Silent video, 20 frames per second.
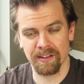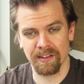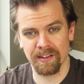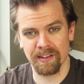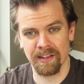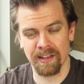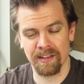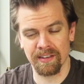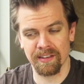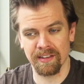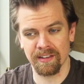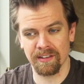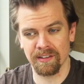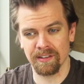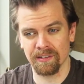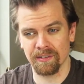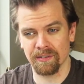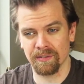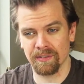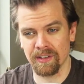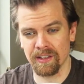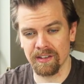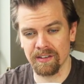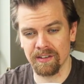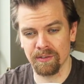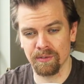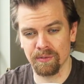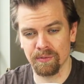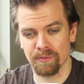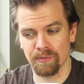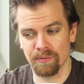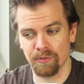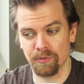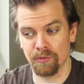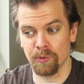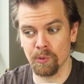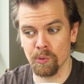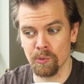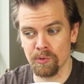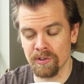that the
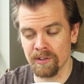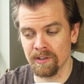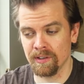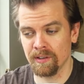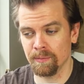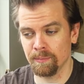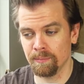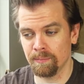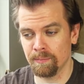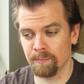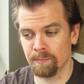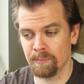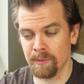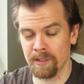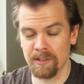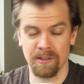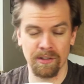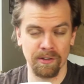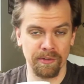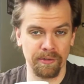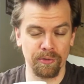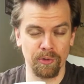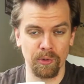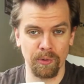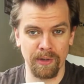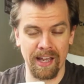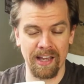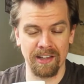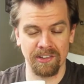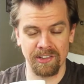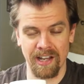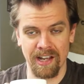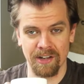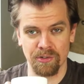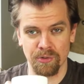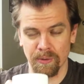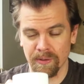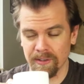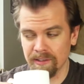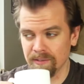fruit and the fruit has
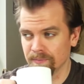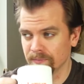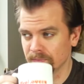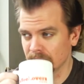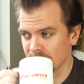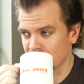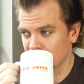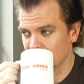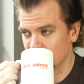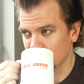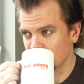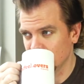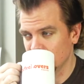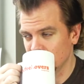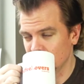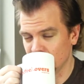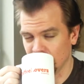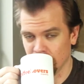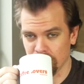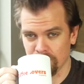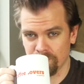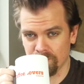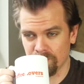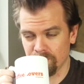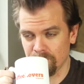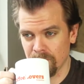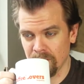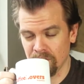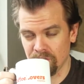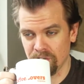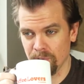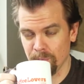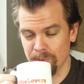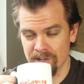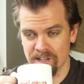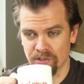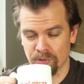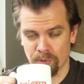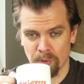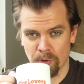naturally, just because of the way
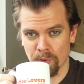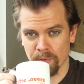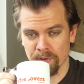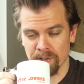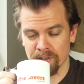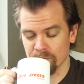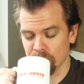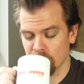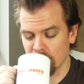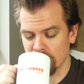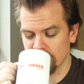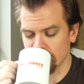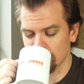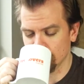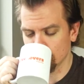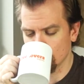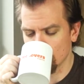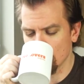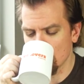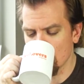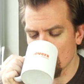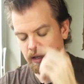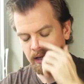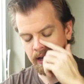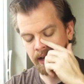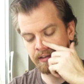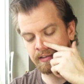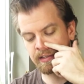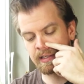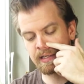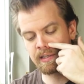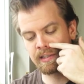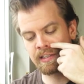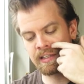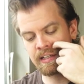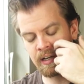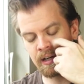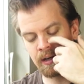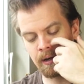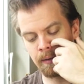it's grown and the varieties. I think
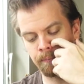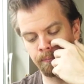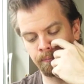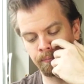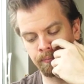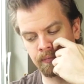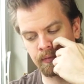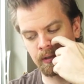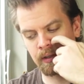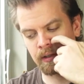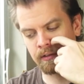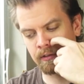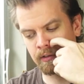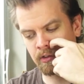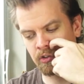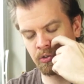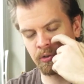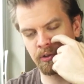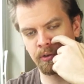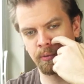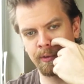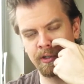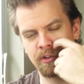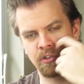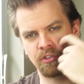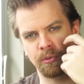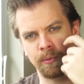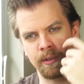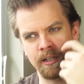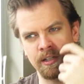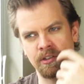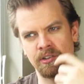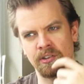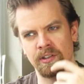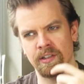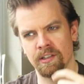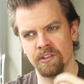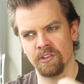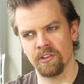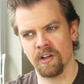the sort of rich sweetness of
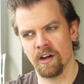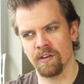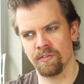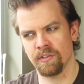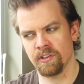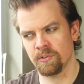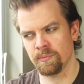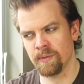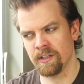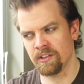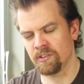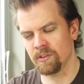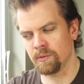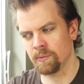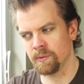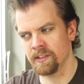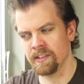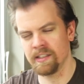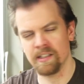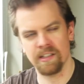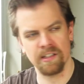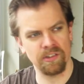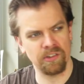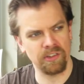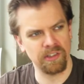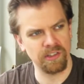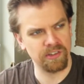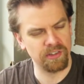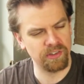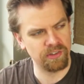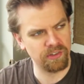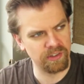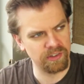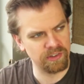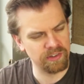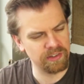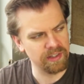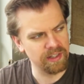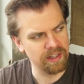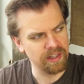these coffees makes it really easy to
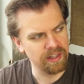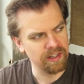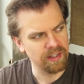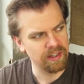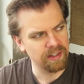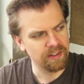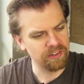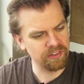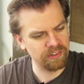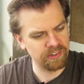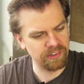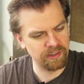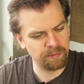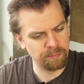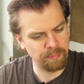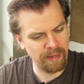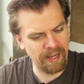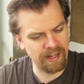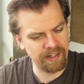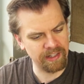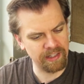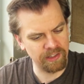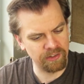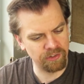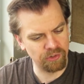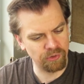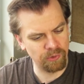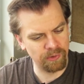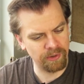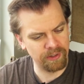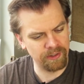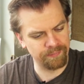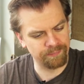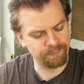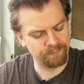just sit back and enjoy,